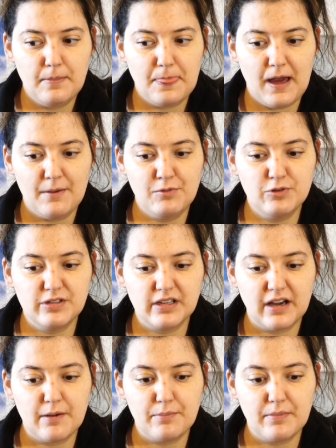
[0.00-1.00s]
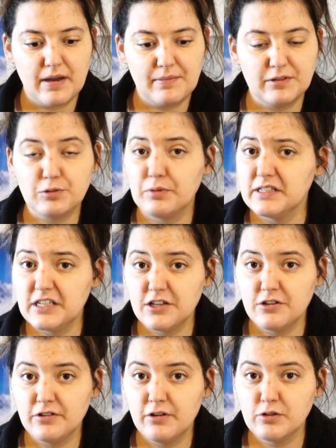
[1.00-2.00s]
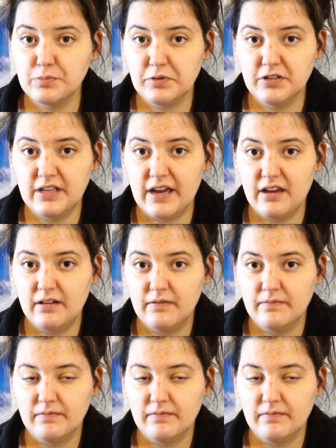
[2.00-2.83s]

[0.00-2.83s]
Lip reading: I'm using up maybe €20 per day,